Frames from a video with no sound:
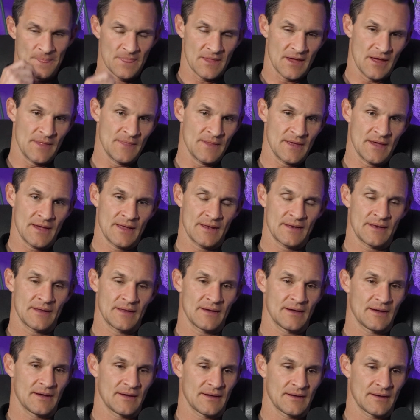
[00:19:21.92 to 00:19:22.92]
And then
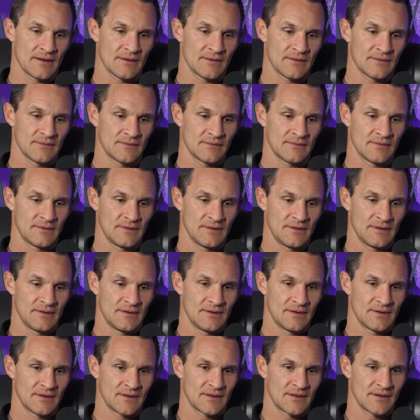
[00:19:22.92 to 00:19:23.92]

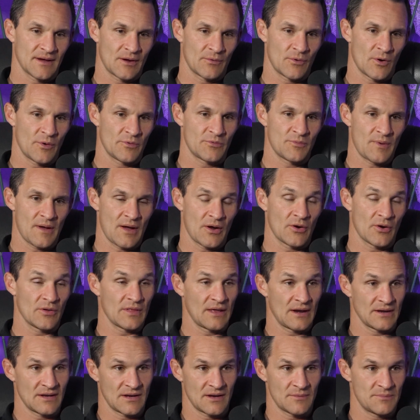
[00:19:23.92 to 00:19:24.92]
got roped back, or
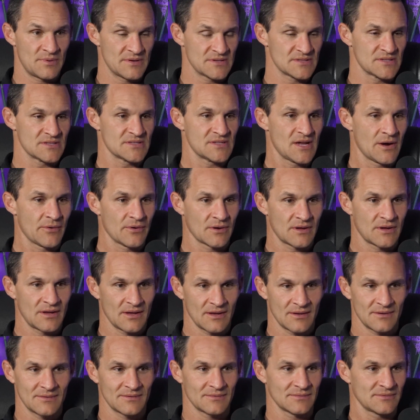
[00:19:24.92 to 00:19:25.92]
then I did a business
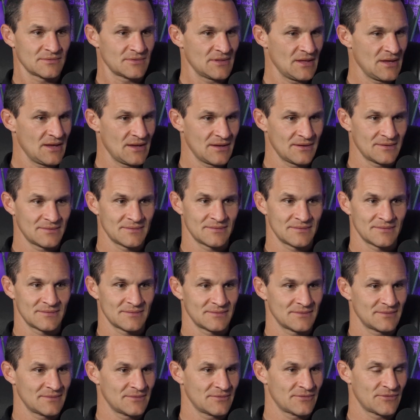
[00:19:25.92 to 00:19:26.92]
networking thing
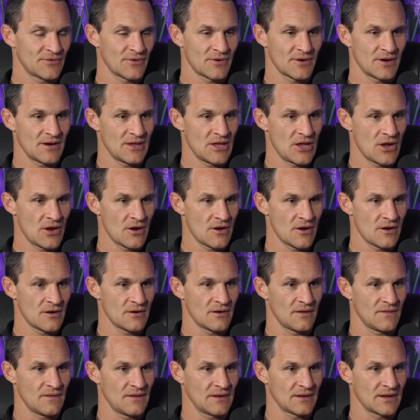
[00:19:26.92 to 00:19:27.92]
for a year,
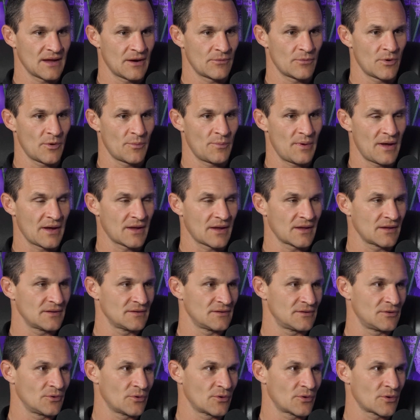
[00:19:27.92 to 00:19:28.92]
and then got roped back into
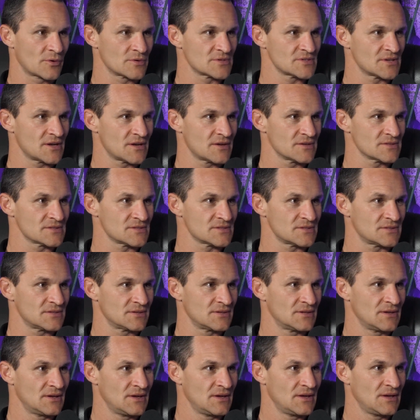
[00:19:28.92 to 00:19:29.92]
door-to-door sales and
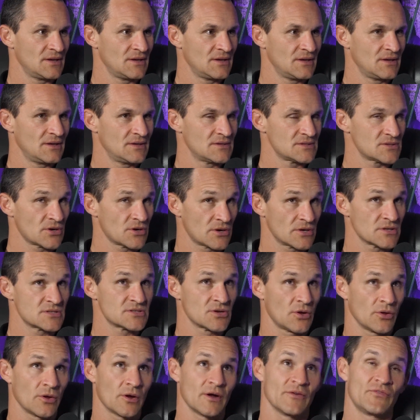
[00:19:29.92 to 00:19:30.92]
started
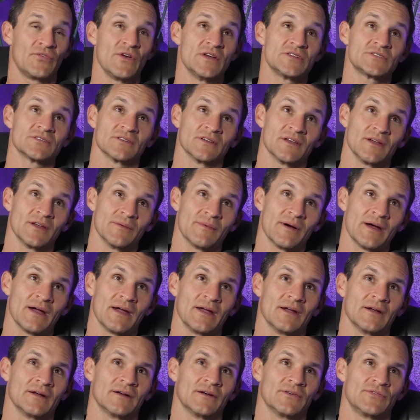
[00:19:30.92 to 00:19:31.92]
solar officially.
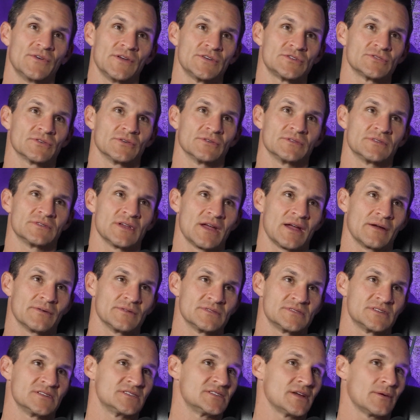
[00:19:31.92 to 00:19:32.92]
My official date was
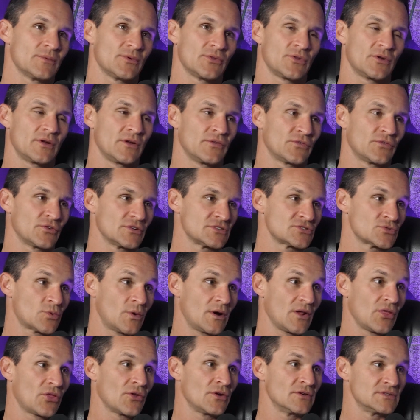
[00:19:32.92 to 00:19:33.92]
December 31st,
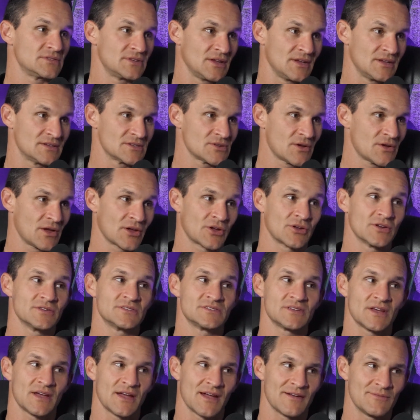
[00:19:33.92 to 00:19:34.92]
2013. So I could
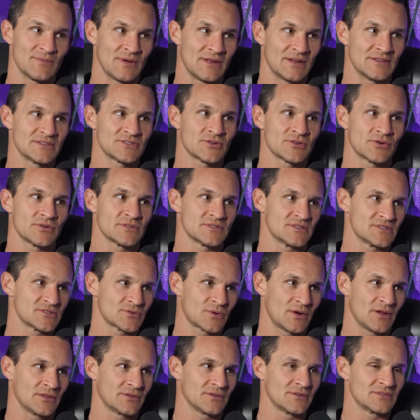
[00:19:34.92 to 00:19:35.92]
say I've been in solar since
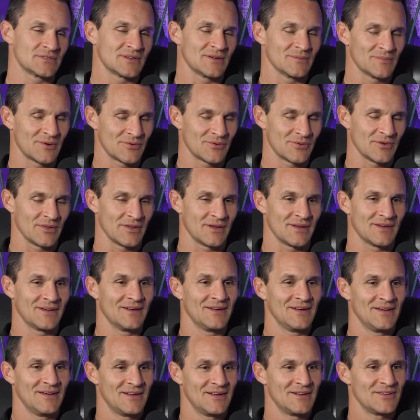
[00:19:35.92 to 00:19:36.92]
2013, but really
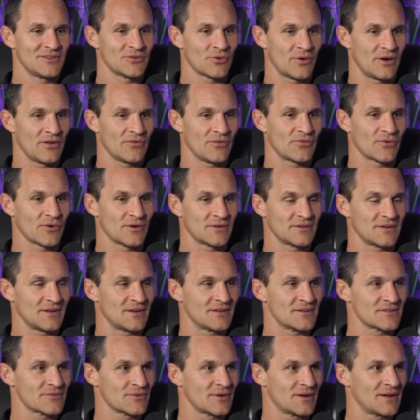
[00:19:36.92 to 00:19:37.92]
2014
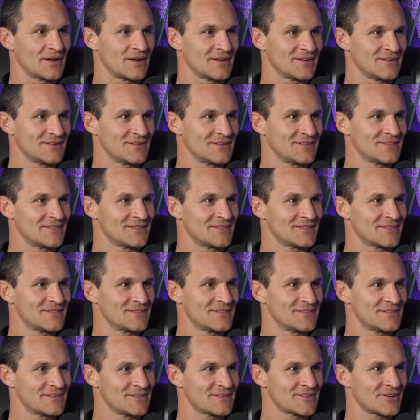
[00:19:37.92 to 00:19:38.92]
is when I
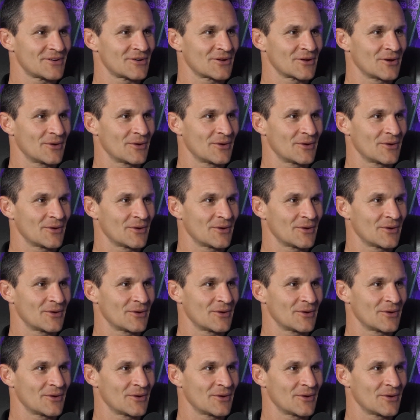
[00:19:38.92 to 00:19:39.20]
started